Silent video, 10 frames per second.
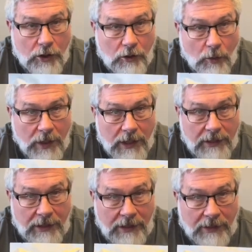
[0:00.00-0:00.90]
go ahead and
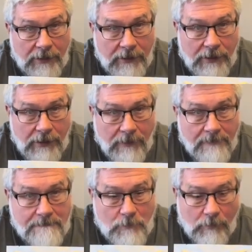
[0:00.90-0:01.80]
eat.
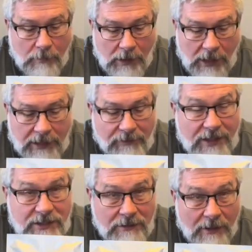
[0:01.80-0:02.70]
In
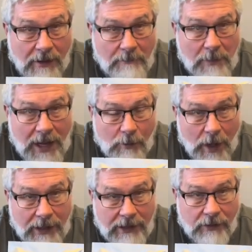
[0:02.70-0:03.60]
this bag
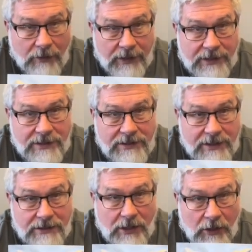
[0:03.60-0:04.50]
right here is
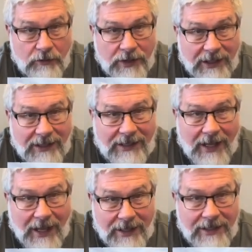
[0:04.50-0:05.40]

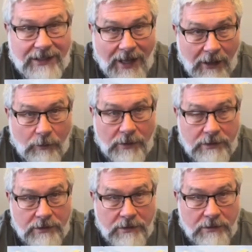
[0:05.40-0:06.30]
680
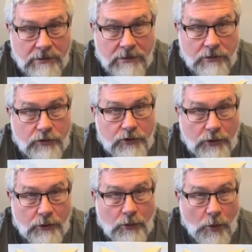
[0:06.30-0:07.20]
calories.
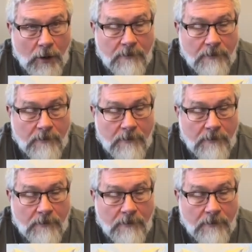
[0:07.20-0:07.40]
2